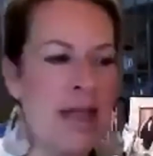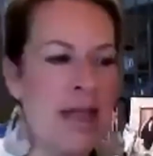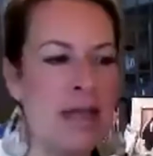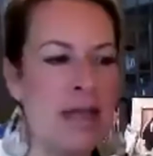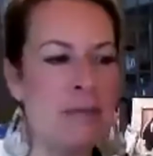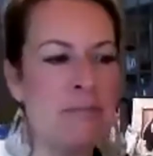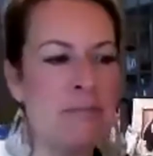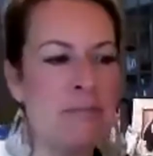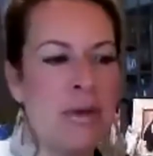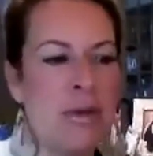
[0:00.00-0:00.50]

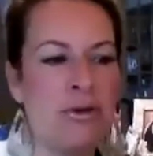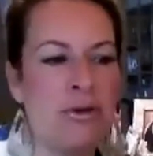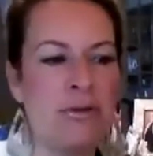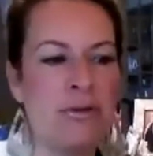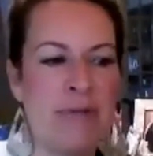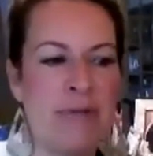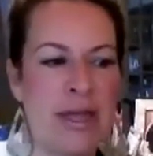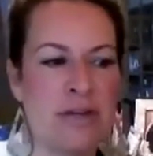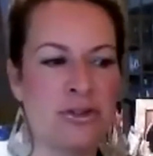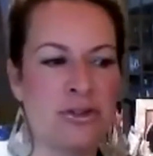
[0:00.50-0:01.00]
a
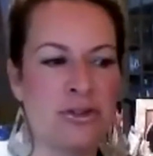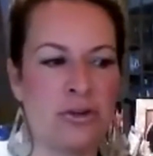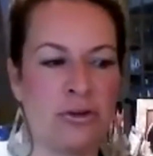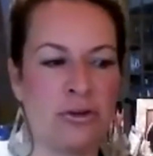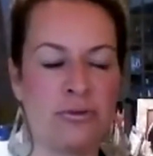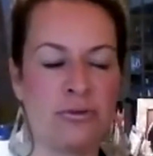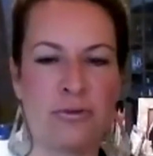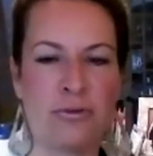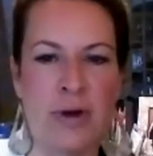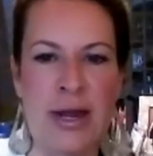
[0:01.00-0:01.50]

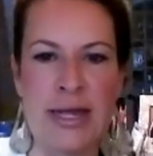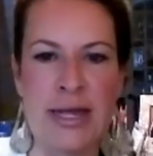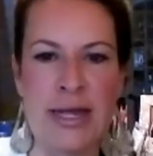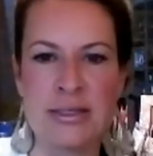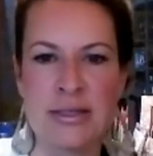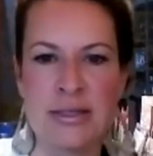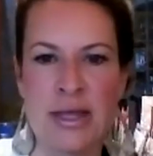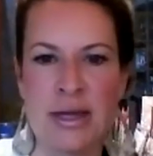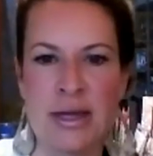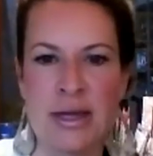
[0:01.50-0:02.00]
motivational
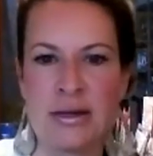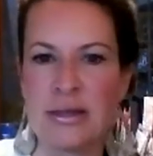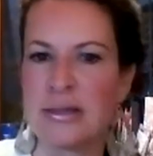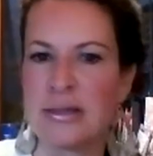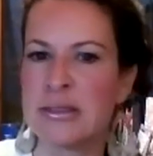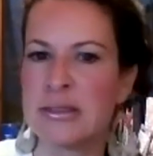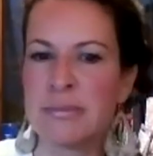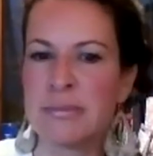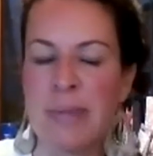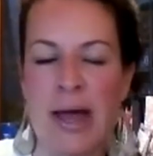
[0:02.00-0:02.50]
phrase that
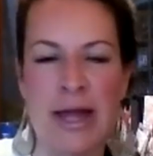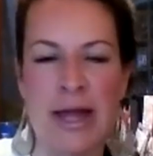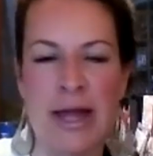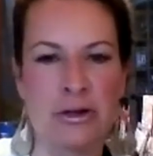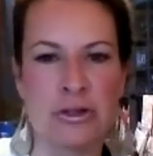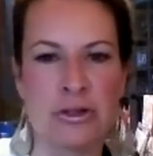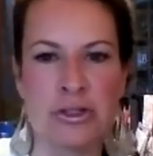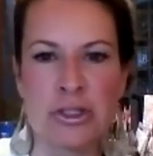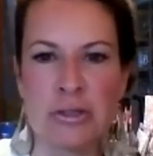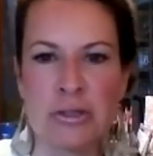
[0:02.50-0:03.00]

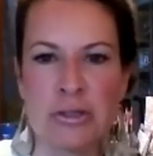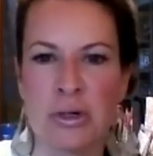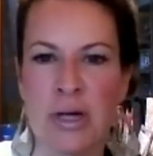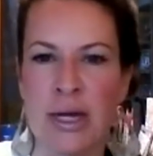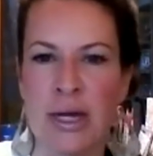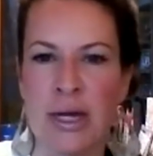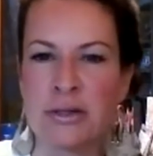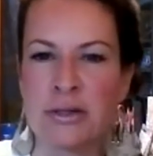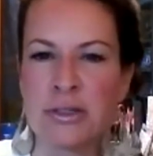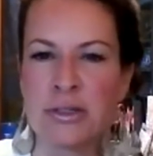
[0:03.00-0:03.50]
inspires you or
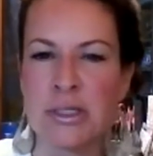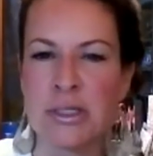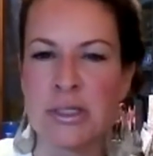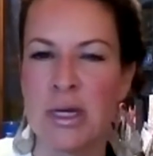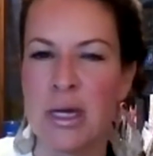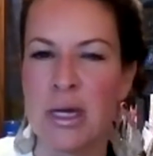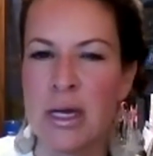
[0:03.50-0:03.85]
kind of just